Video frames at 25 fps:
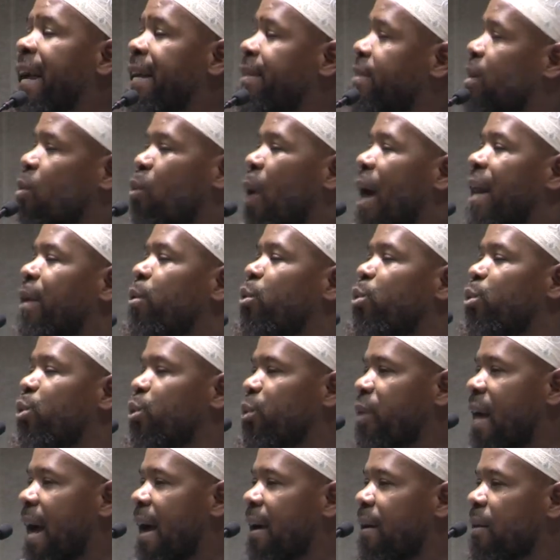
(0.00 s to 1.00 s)
He said, why did you do
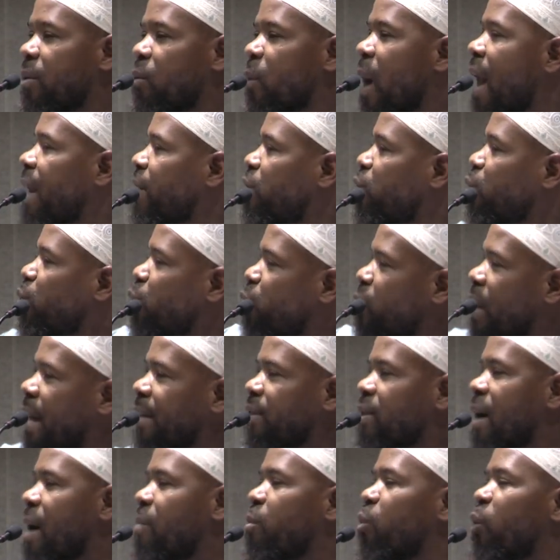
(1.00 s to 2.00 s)
that? Why did you do
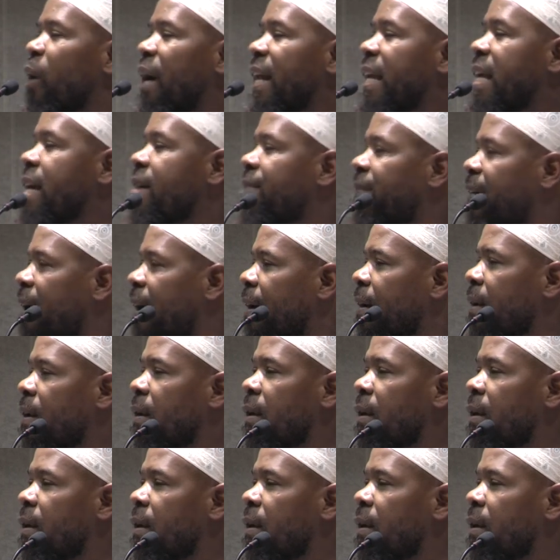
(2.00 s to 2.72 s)
that to Abu Hanifa?